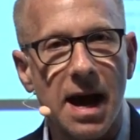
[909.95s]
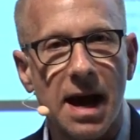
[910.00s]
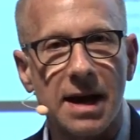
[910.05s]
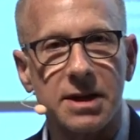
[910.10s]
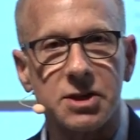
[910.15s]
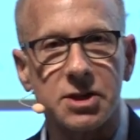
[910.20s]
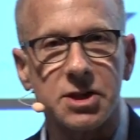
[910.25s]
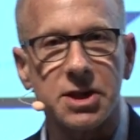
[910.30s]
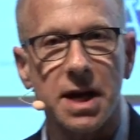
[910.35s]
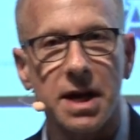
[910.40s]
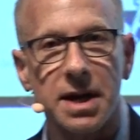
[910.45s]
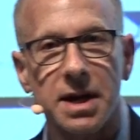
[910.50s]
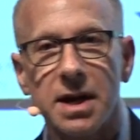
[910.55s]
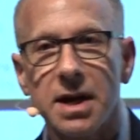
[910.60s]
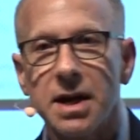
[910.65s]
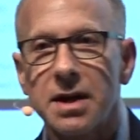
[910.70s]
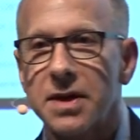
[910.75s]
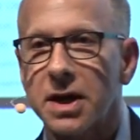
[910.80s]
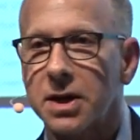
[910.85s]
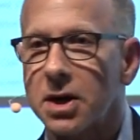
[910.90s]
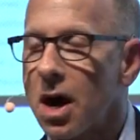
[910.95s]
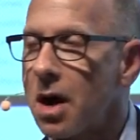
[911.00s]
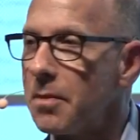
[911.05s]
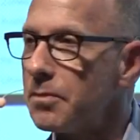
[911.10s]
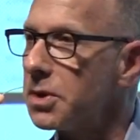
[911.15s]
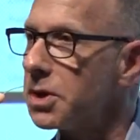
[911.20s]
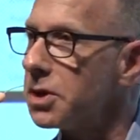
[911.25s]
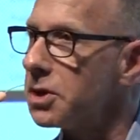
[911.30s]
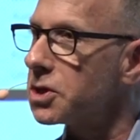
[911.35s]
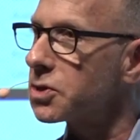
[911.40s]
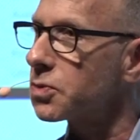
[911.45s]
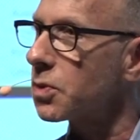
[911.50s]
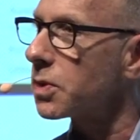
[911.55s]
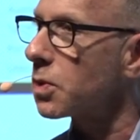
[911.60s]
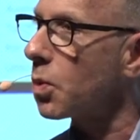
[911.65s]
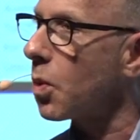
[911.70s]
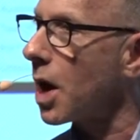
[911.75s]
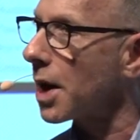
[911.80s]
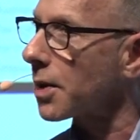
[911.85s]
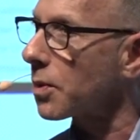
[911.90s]
and say that companies
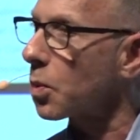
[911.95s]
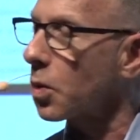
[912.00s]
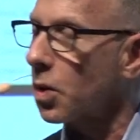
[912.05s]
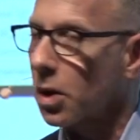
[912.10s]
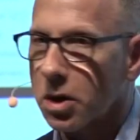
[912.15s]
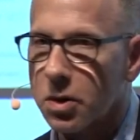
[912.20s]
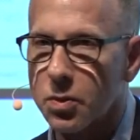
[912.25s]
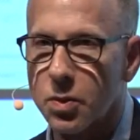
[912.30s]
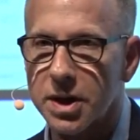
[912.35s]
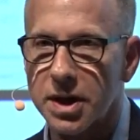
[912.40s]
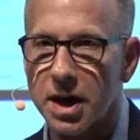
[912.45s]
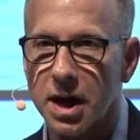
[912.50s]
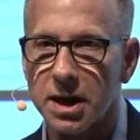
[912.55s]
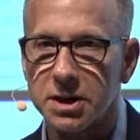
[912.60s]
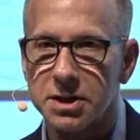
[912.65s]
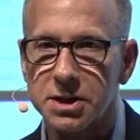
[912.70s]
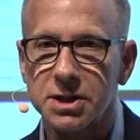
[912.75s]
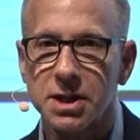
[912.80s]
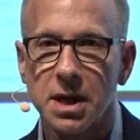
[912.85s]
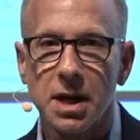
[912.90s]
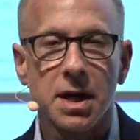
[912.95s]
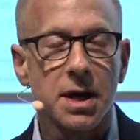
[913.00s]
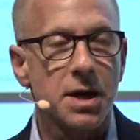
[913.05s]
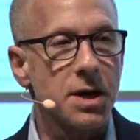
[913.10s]
would want to work with us,